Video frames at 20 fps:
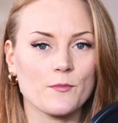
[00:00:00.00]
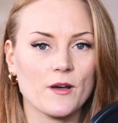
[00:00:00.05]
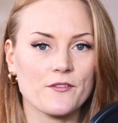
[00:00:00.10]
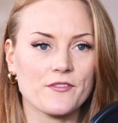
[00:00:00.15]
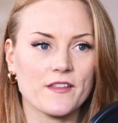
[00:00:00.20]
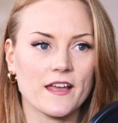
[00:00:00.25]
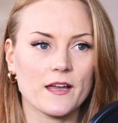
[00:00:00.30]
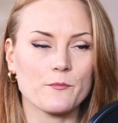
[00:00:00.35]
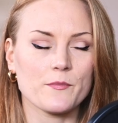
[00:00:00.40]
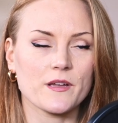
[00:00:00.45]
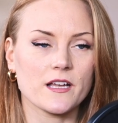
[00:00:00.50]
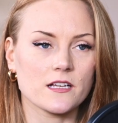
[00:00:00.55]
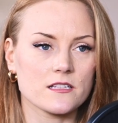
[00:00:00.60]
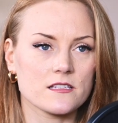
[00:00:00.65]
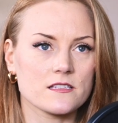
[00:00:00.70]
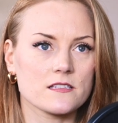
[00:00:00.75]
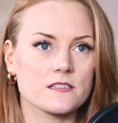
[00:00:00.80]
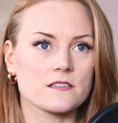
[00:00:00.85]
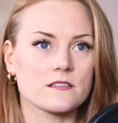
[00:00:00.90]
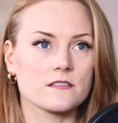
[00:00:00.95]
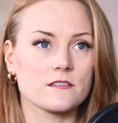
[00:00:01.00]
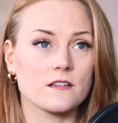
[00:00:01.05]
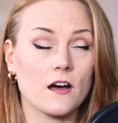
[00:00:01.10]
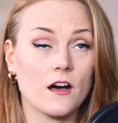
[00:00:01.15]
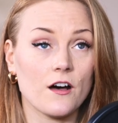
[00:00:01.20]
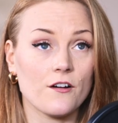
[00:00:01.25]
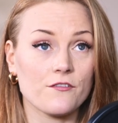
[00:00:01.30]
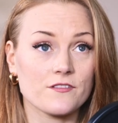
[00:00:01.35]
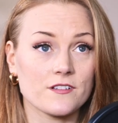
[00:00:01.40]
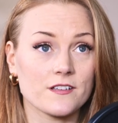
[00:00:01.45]
about that because
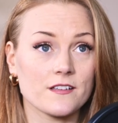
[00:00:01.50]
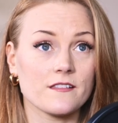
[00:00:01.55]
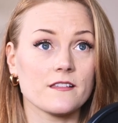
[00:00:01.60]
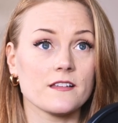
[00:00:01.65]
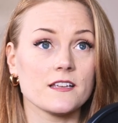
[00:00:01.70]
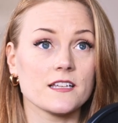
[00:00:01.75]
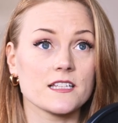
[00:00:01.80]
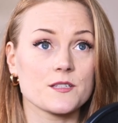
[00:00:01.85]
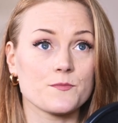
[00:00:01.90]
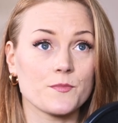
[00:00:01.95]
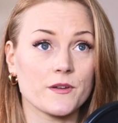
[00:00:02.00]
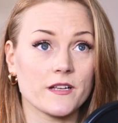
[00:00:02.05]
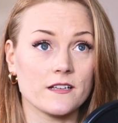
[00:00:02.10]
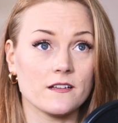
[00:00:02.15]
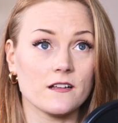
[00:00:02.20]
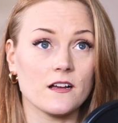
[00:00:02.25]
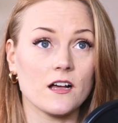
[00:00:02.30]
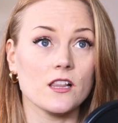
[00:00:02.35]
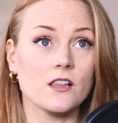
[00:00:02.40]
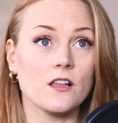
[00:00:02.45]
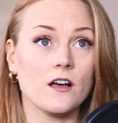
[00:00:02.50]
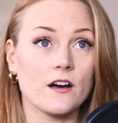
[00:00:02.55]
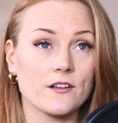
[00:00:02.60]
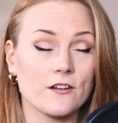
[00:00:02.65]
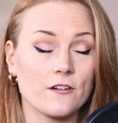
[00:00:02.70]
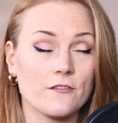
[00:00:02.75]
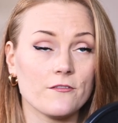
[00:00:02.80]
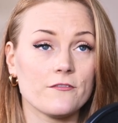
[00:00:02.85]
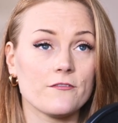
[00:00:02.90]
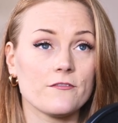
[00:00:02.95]
often it's been a lot
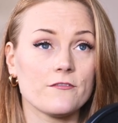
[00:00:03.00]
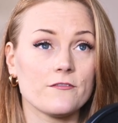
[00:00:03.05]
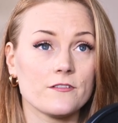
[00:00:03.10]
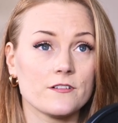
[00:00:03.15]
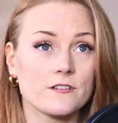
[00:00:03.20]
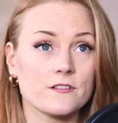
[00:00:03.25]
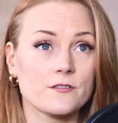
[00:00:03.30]
of